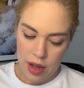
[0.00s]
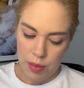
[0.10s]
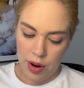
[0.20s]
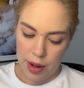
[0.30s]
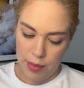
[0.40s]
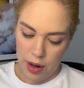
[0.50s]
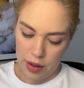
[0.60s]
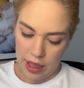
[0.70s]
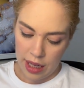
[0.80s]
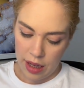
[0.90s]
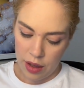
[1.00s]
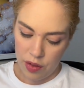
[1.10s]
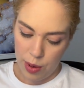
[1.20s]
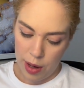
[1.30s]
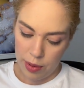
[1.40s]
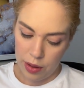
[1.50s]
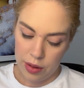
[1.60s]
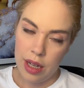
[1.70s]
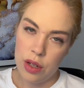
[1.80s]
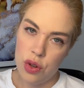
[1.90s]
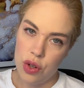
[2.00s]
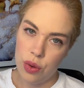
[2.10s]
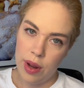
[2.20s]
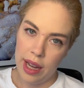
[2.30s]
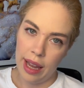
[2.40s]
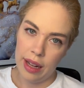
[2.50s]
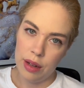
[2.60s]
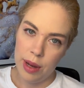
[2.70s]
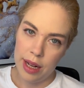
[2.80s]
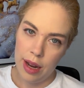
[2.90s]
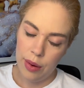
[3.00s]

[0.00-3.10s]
primarily, you've probably learned how to shoot right-handed by now